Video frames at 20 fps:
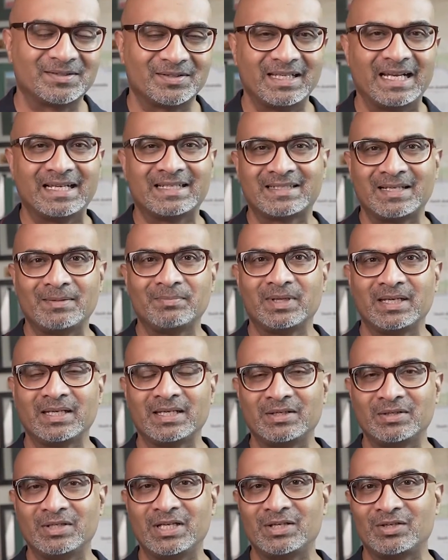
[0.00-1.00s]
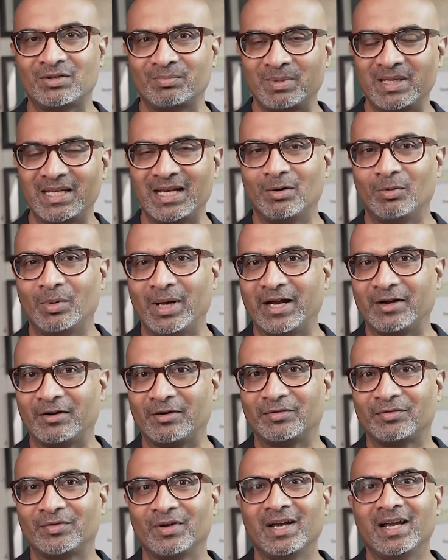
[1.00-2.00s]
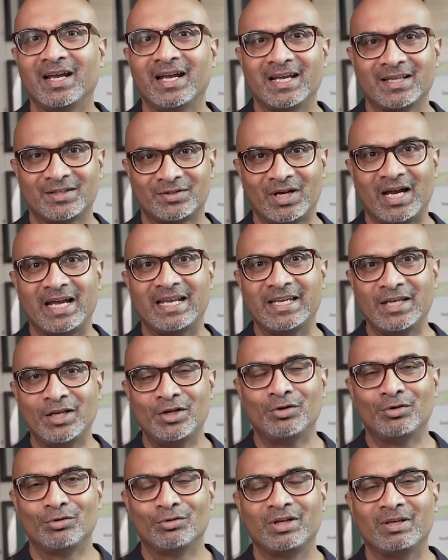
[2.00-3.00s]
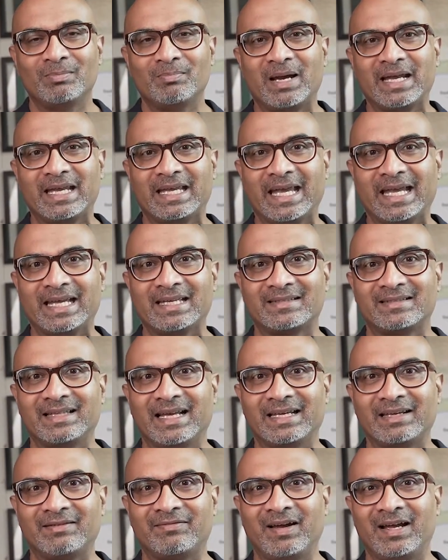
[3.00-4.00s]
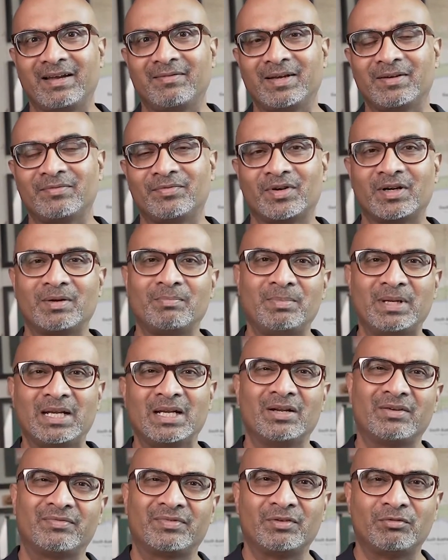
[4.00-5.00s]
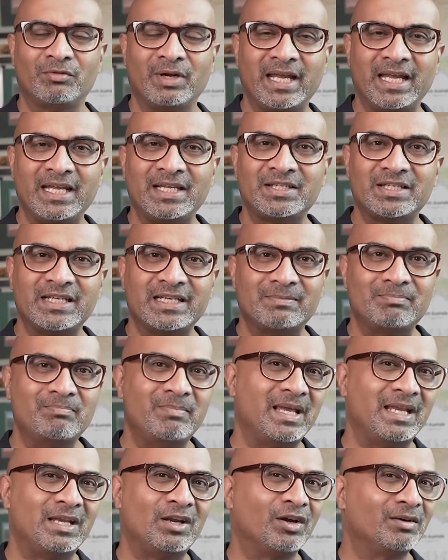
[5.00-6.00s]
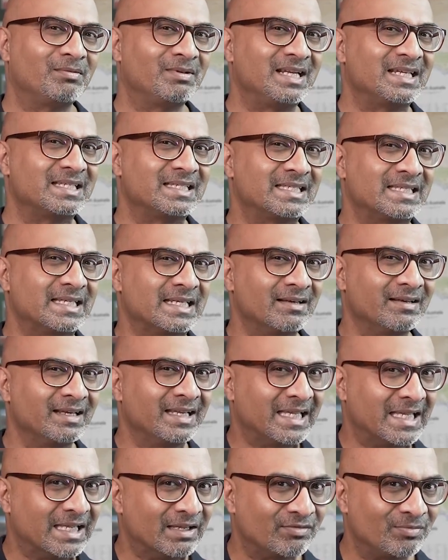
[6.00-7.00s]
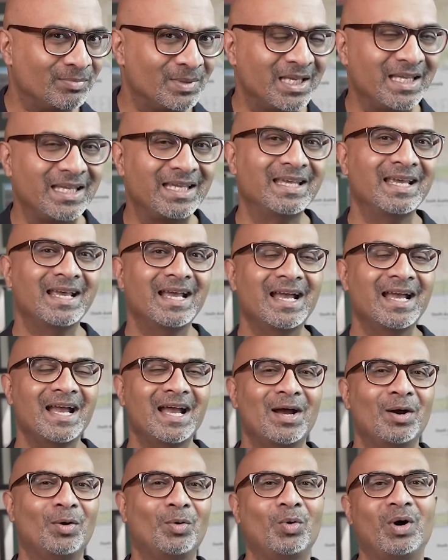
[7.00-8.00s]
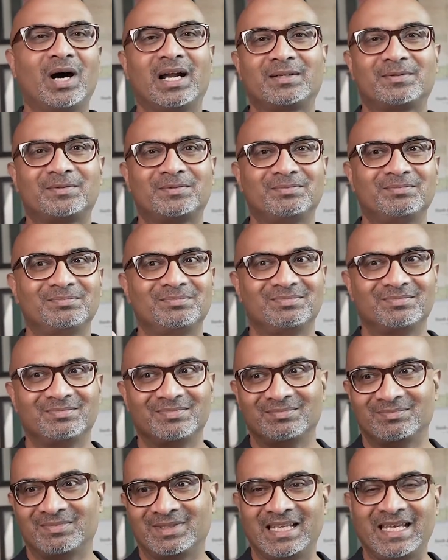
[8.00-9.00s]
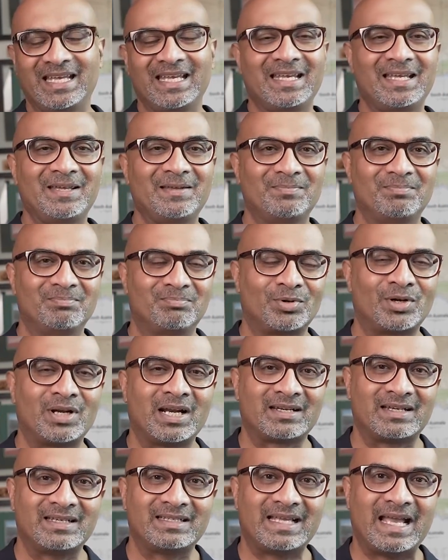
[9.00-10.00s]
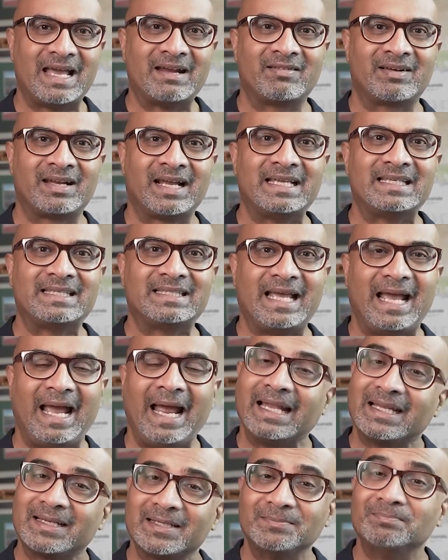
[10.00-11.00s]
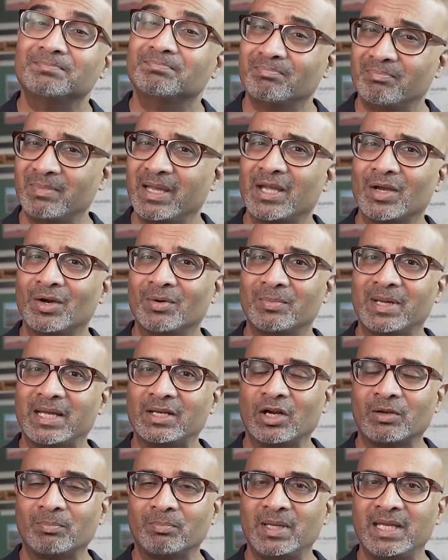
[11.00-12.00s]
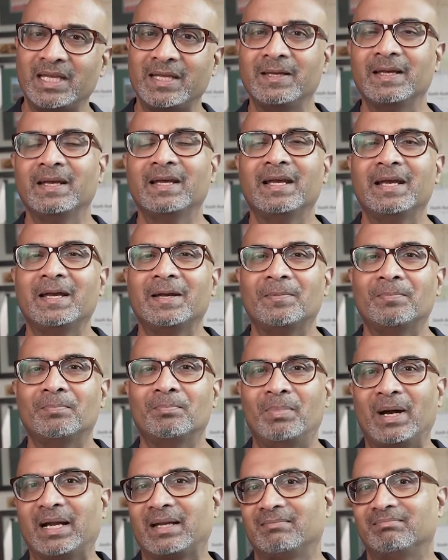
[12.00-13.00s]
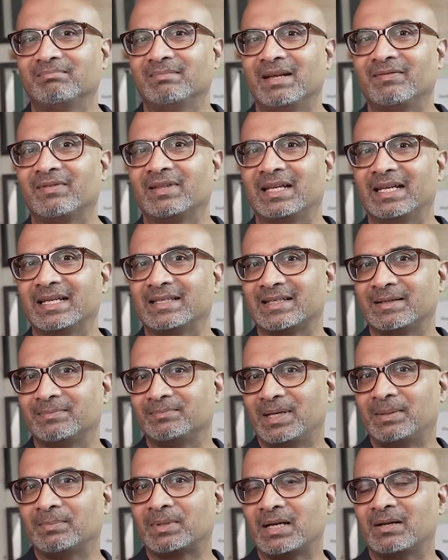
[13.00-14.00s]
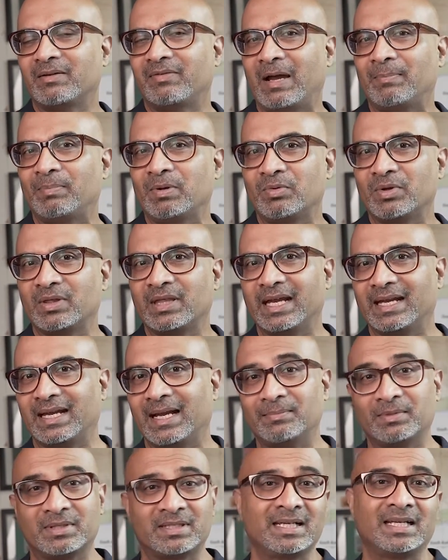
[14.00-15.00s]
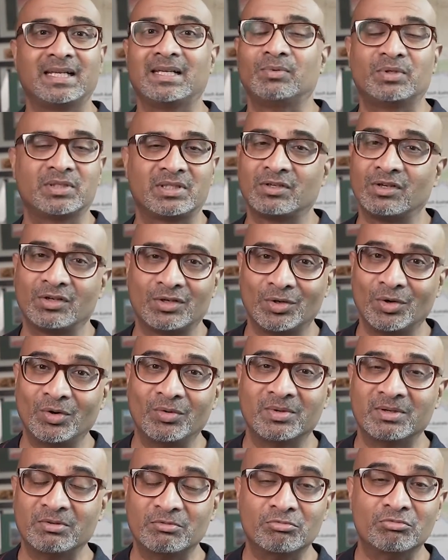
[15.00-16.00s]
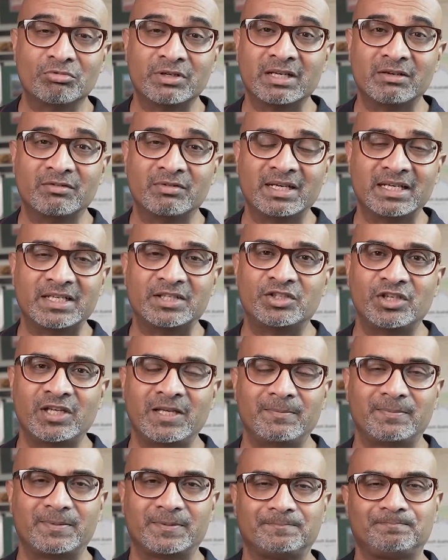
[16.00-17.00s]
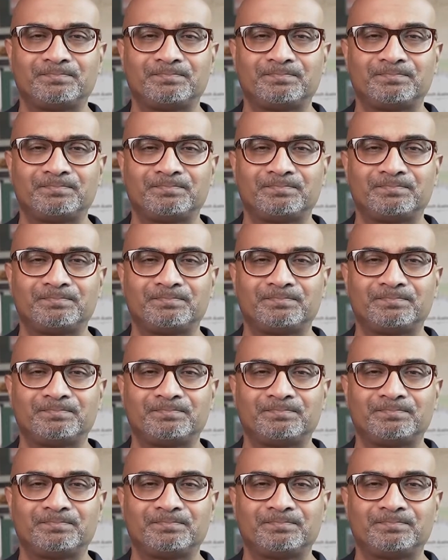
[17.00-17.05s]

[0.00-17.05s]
So that's something you need to be aware of. So I knew in my case that if I went for a middle of the range, it may not necessarily give me what the product is advertised at, may or may not be, but nevertheless, I'm kind of happy with that. I certainly wasn't going to go really, really cheap.